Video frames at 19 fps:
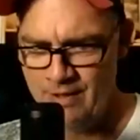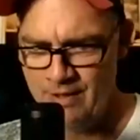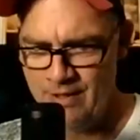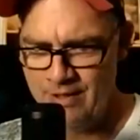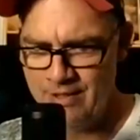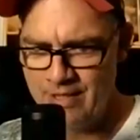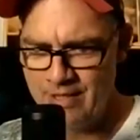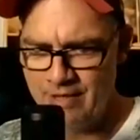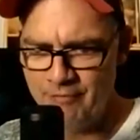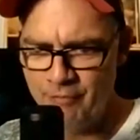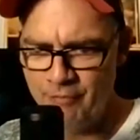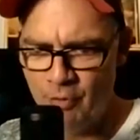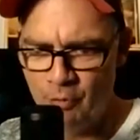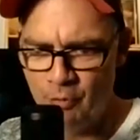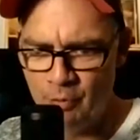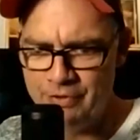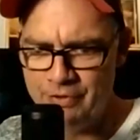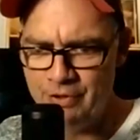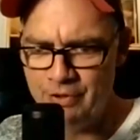you got to vote
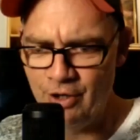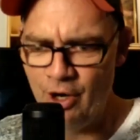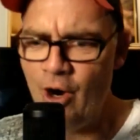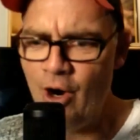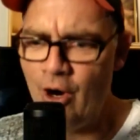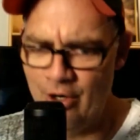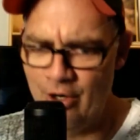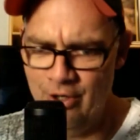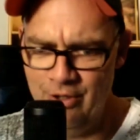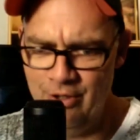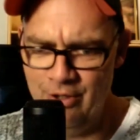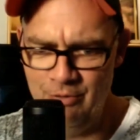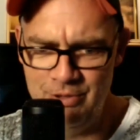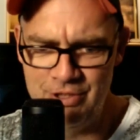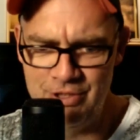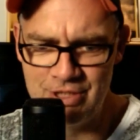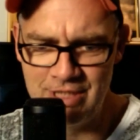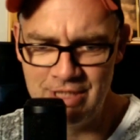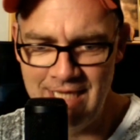with your heart, which
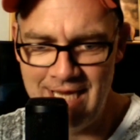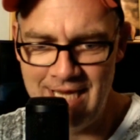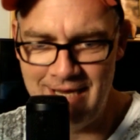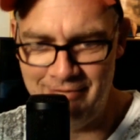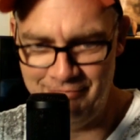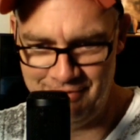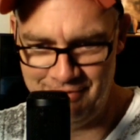is left.